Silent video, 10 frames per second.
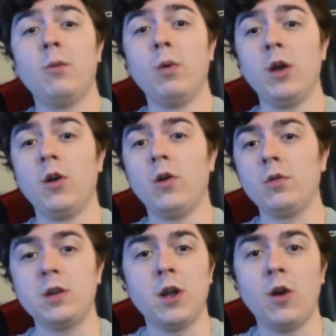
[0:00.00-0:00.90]

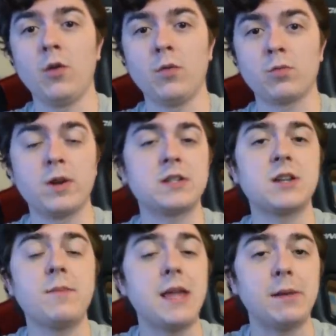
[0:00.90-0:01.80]
Will you know
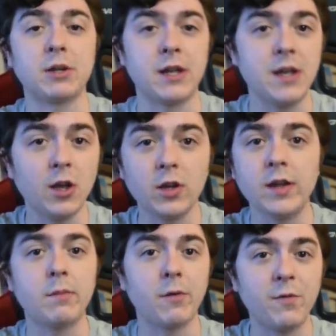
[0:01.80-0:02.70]
Rista be able to heal
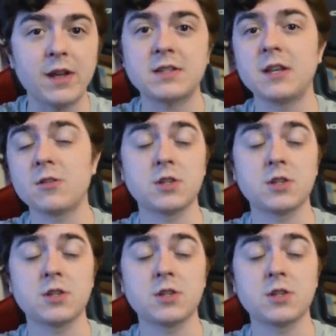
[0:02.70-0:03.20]
him or fix it?